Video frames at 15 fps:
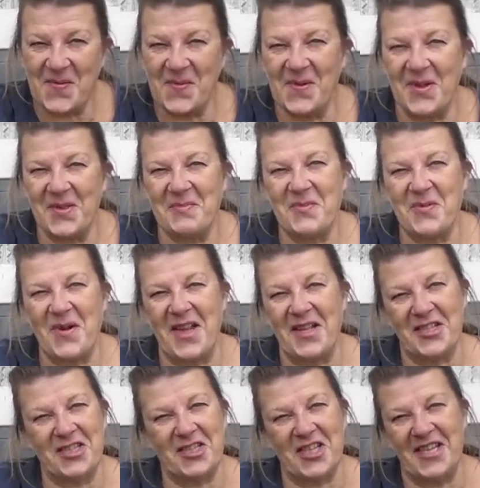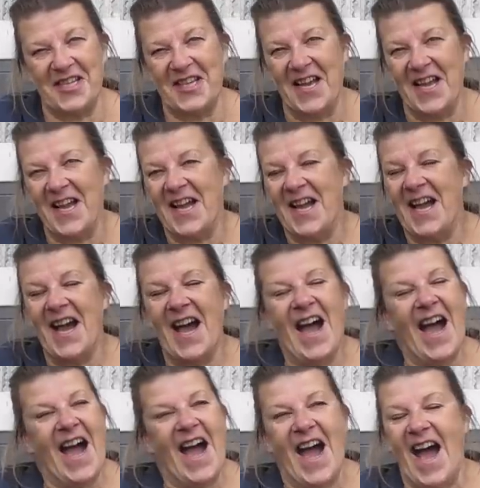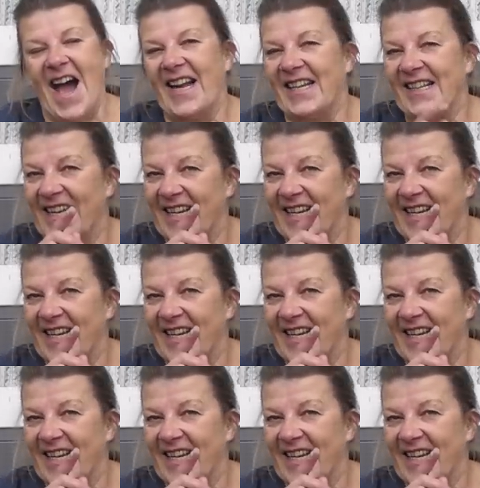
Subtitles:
rather more energy and